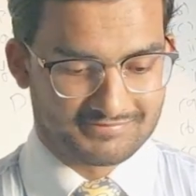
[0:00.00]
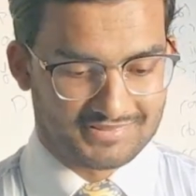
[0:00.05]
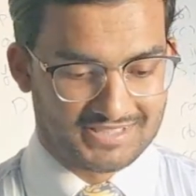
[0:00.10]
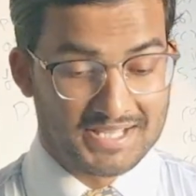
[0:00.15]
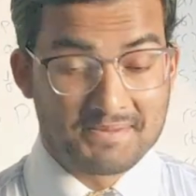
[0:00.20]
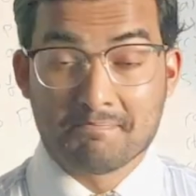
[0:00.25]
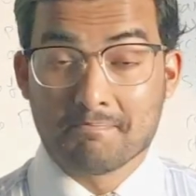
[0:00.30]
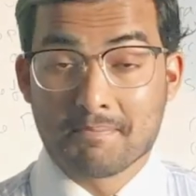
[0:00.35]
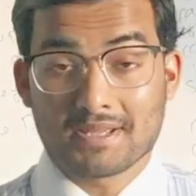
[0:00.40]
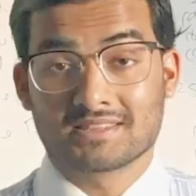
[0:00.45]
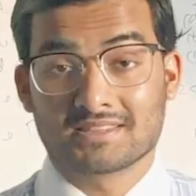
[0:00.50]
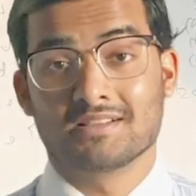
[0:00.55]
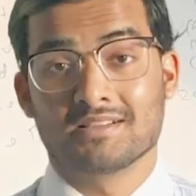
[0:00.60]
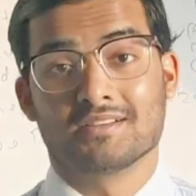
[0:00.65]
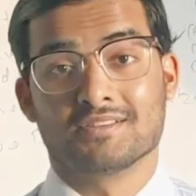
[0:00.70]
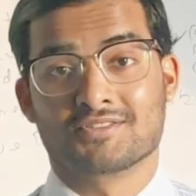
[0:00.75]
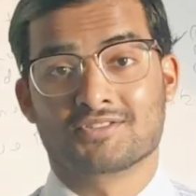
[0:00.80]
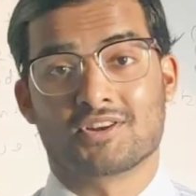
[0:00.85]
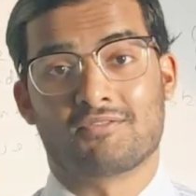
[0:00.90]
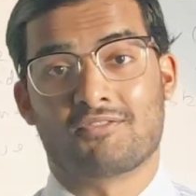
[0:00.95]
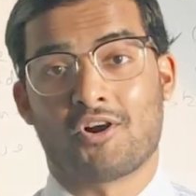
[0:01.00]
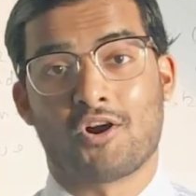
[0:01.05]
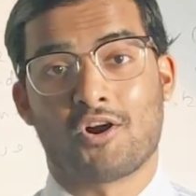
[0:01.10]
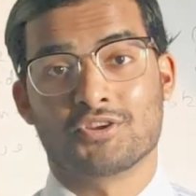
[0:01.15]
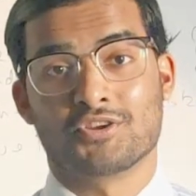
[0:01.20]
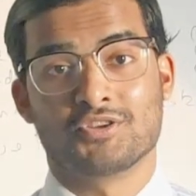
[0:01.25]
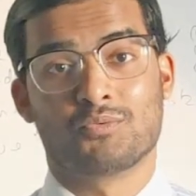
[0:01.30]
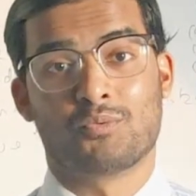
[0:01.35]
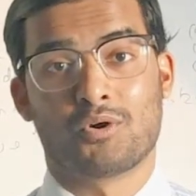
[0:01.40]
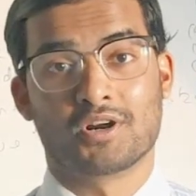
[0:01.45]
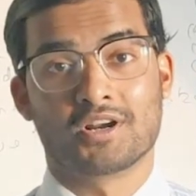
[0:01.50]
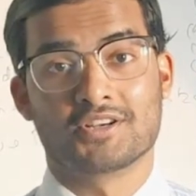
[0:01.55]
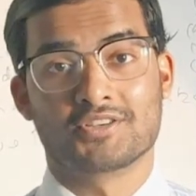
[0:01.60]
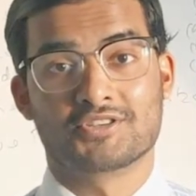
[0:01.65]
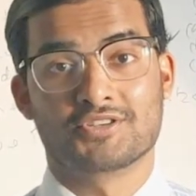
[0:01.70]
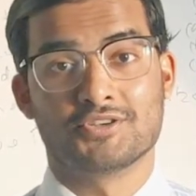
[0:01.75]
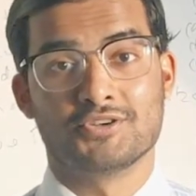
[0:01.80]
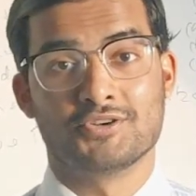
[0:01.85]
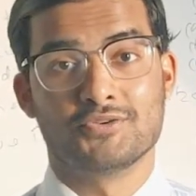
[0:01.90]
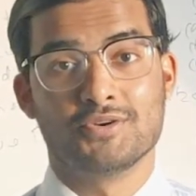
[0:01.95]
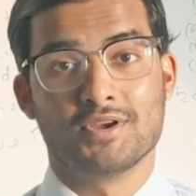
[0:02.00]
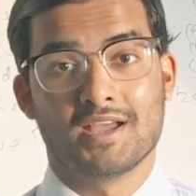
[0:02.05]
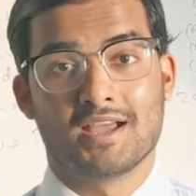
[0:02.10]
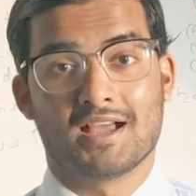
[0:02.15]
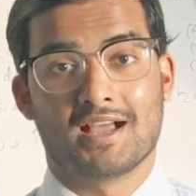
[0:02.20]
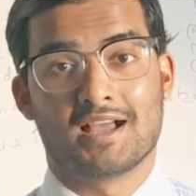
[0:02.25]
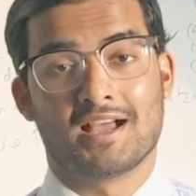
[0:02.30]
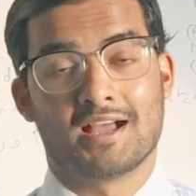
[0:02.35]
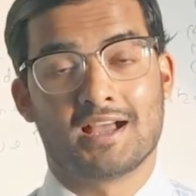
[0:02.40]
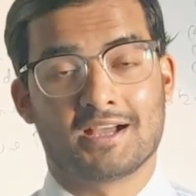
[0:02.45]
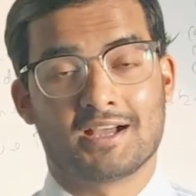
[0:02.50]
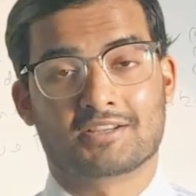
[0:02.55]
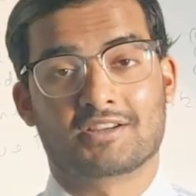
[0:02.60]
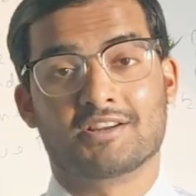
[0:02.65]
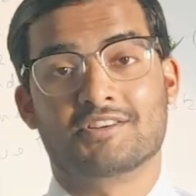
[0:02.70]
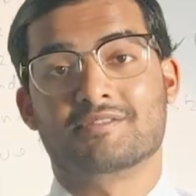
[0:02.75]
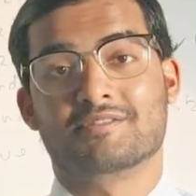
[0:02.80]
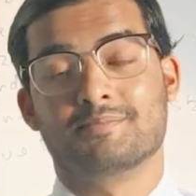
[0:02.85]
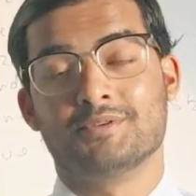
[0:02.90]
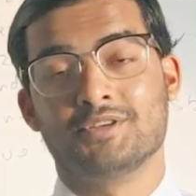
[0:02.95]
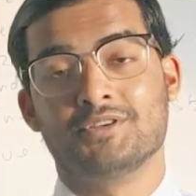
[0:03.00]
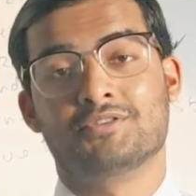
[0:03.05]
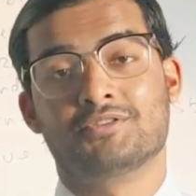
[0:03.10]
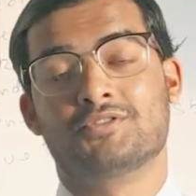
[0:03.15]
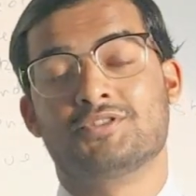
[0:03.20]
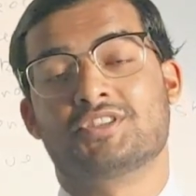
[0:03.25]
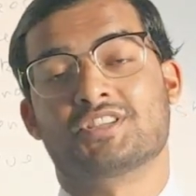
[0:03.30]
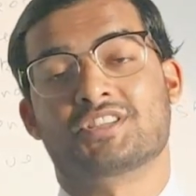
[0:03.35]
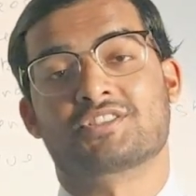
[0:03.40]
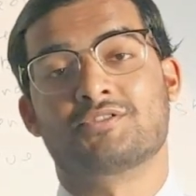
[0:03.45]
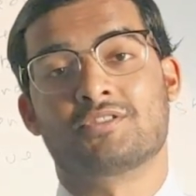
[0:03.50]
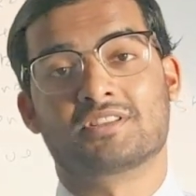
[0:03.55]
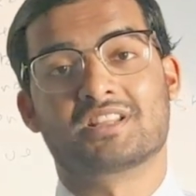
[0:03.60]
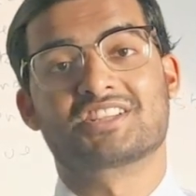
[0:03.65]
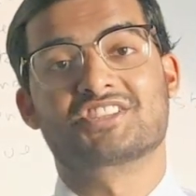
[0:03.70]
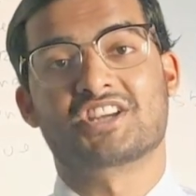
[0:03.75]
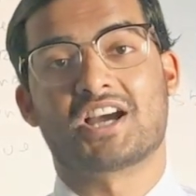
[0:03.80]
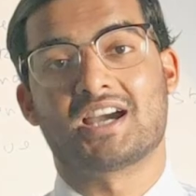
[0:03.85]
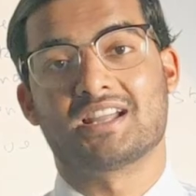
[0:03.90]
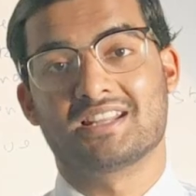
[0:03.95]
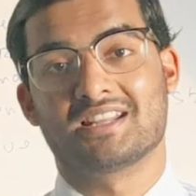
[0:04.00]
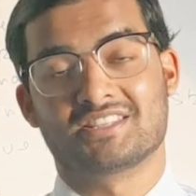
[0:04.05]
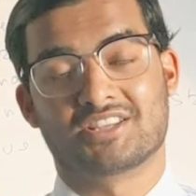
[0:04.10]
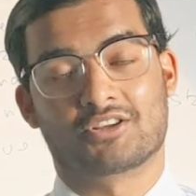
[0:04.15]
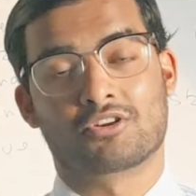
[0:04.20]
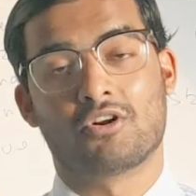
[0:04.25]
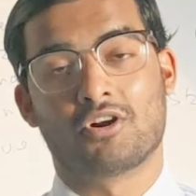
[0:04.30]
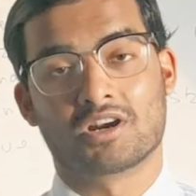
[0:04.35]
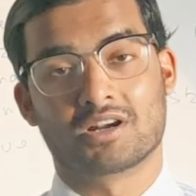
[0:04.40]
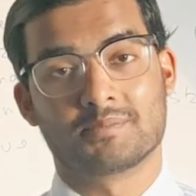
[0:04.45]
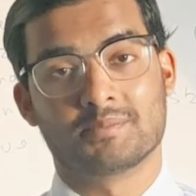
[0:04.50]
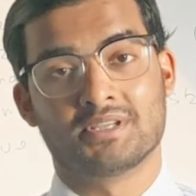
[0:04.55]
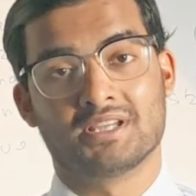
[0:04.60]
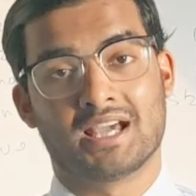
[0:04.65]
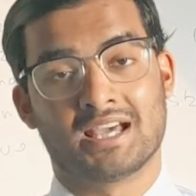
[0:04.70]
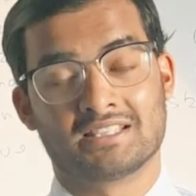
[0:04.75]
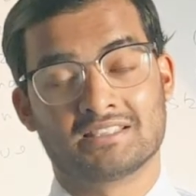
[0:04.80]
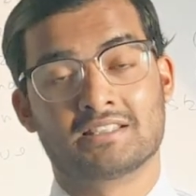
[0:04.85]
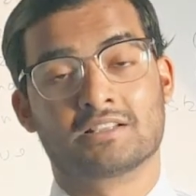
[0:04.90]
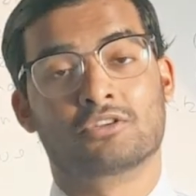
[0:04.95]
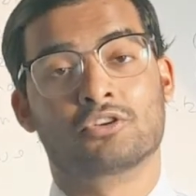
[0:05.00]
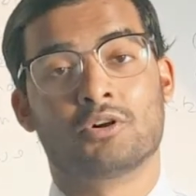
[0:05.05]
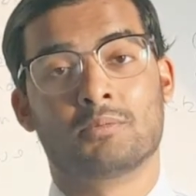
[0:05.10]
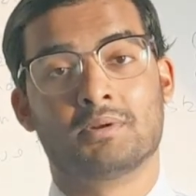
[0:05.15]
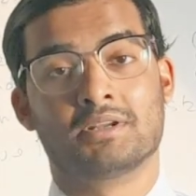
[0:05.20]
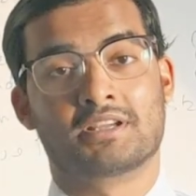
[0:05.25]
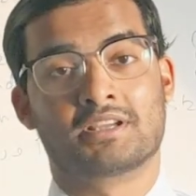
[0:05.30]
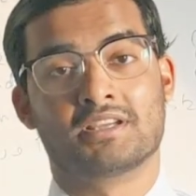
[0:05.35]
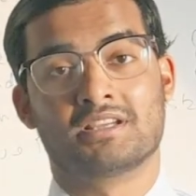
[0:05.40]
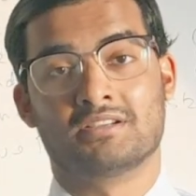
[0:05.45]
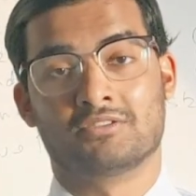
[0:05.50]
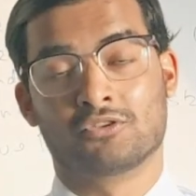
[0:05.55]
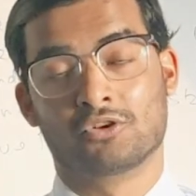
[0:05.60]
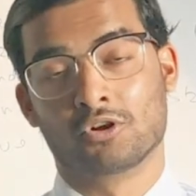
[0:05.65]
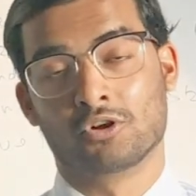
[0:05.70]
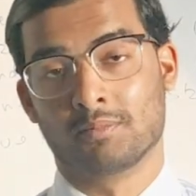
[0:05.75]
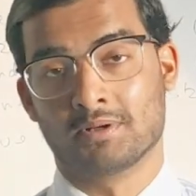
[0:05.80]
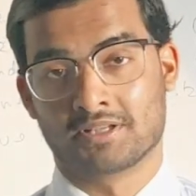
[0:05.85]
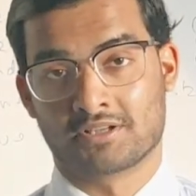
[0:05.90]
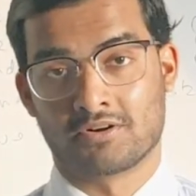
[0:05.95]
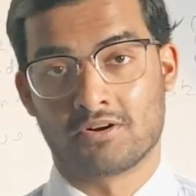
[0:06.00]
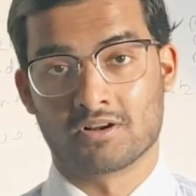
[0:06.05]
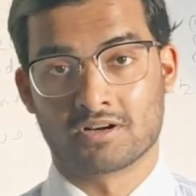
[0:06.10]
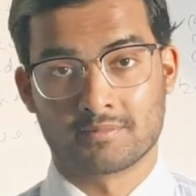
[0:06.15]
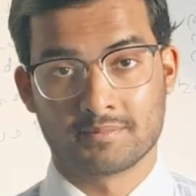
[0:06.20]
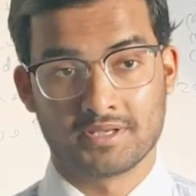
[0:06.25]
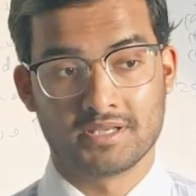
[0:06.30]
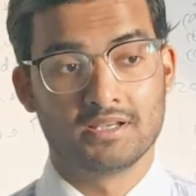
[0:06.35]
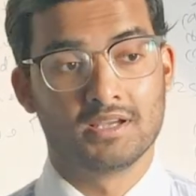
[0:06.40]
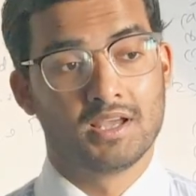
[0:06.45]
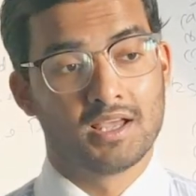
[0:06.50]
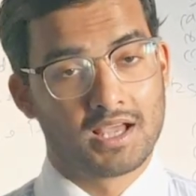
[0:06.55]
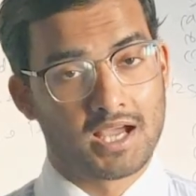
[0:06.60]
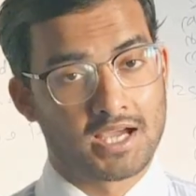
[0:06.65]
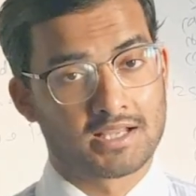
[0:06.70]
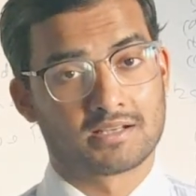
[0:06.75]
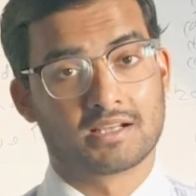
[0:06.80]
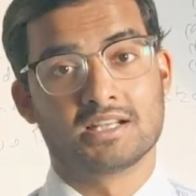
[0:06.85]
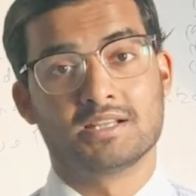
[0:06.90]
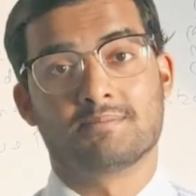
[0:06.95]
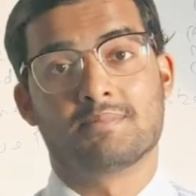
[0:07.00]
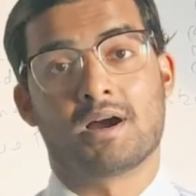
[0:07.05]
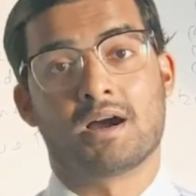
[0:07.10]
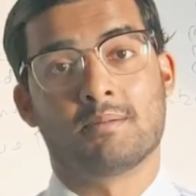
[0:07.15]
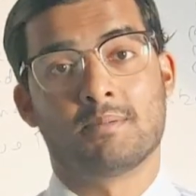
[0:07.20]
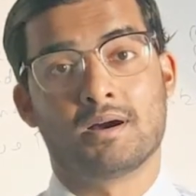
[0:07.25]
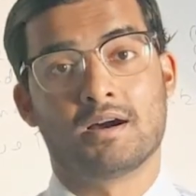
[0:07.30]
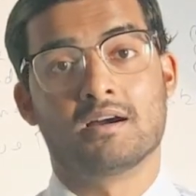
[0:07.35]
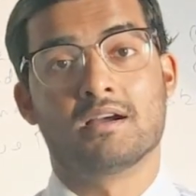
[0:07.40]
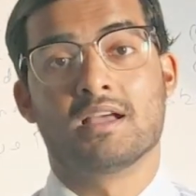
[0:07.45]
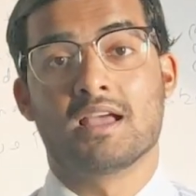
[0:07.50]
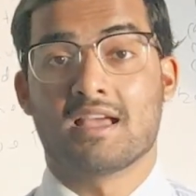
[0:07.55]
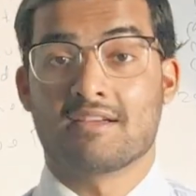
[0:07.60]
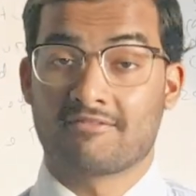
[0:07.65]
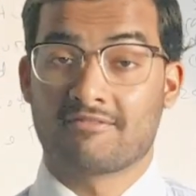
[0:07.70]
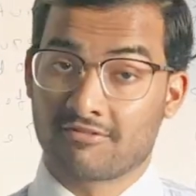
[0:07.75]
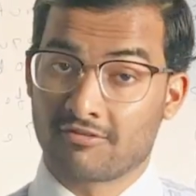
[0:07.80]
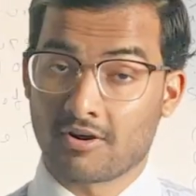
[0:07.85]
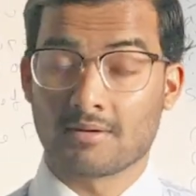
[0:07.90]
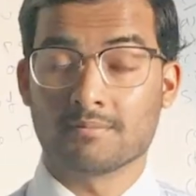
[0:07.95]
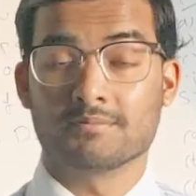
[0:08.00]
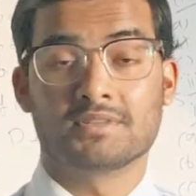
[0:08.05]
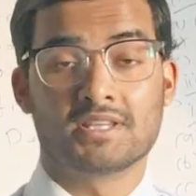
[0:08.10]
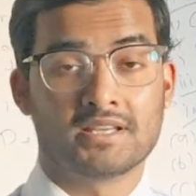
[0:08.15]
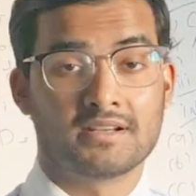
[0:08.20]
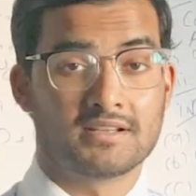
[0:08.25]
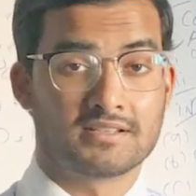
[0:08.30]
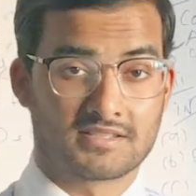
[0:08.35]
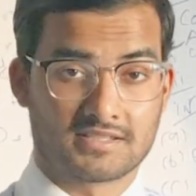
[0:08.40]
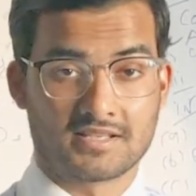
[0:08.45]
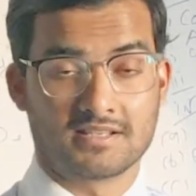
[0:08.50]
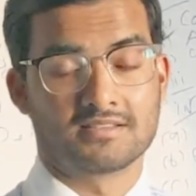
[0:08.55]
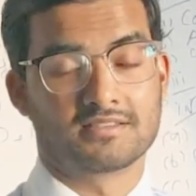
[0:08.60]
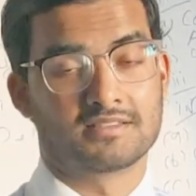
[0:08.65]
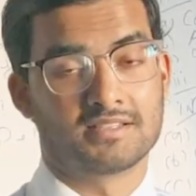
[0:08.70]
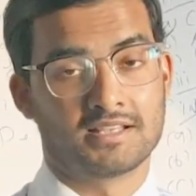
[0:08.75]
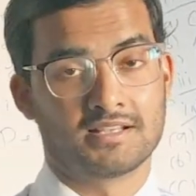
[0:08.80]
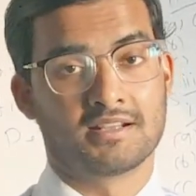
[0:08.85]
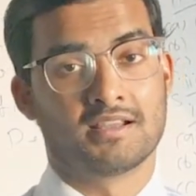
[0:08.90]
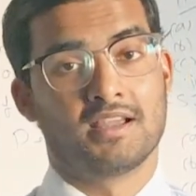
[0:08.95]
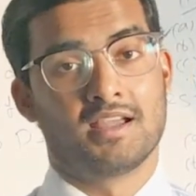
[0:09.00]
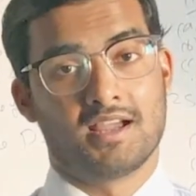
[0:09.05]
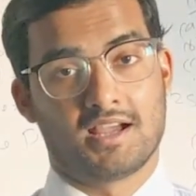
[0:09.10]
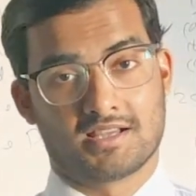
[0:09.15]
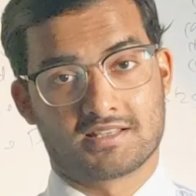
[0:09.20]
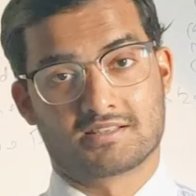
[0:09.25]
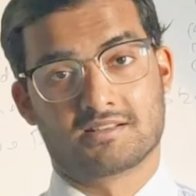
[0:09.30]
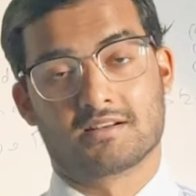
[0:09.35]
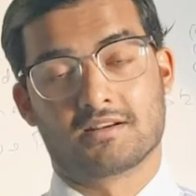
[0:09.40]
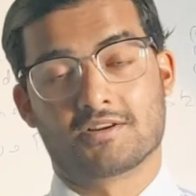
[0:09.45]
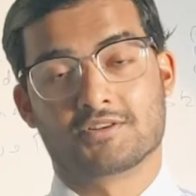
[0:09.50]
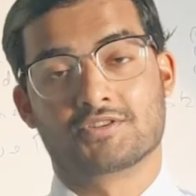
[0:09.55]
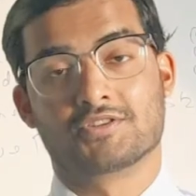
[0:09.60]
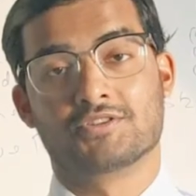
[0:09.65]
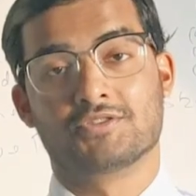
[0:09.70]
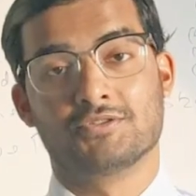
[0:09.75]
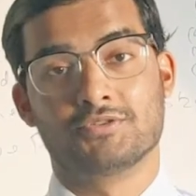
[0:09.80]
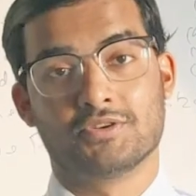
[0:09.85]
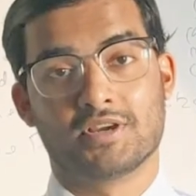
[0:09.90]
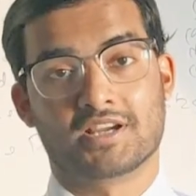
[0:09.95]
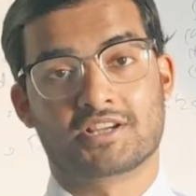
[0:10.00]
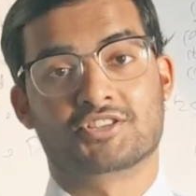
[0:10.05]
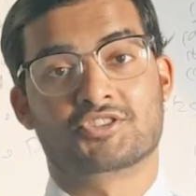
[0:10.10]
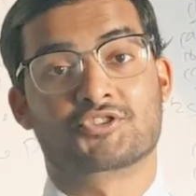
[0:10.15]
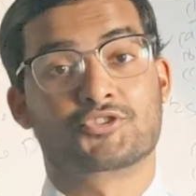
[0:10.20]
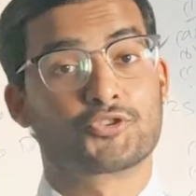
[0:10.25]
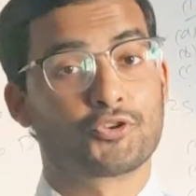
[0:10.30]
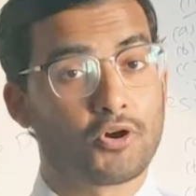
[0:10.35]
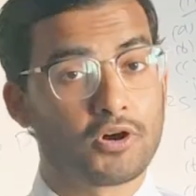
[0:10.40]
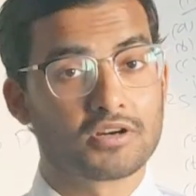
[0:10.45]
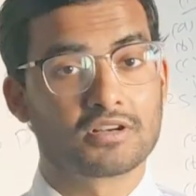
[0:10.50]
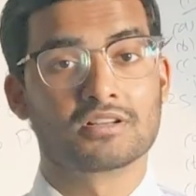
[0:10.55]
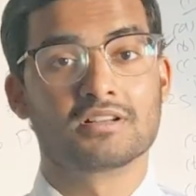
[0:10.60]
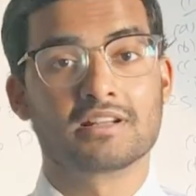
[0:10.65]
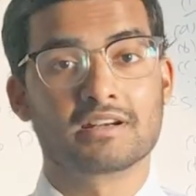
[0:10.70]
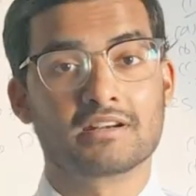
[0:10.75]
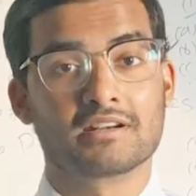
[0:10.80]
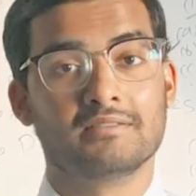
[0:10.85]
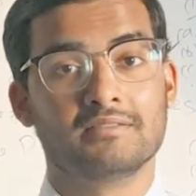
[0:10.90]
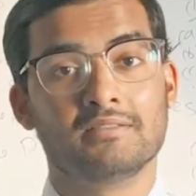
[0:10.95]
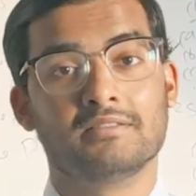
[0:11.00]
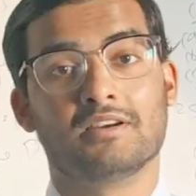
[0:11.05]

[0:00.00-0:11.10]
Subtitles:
the methods of how he wanted to contribute to just not the Chinese economy and the global economy. And Alibaba from then and since then has done on to do extraordinarily